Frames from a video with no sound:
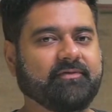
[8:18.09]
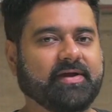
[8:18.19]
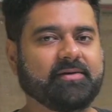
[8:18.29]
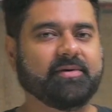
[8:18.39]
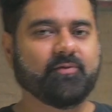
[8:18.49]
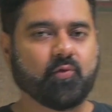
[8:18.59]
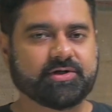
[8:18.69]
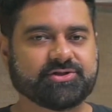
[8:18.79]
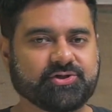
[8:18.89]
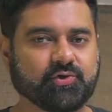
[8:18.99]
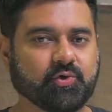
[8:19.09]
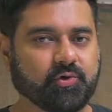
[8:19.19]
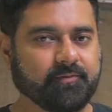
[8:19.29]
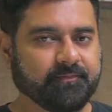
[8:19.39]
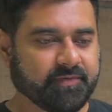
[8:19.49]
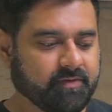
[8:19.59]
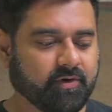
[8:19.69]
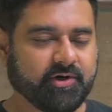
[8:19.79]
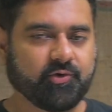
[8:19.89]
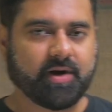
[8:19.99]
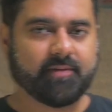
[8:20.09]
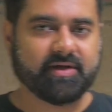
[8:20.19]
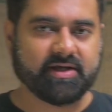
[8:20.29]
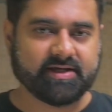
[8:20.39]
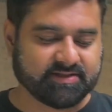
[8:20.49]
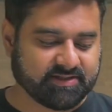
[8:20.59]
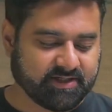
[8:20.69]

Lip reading: If anybody wants to know what umami is,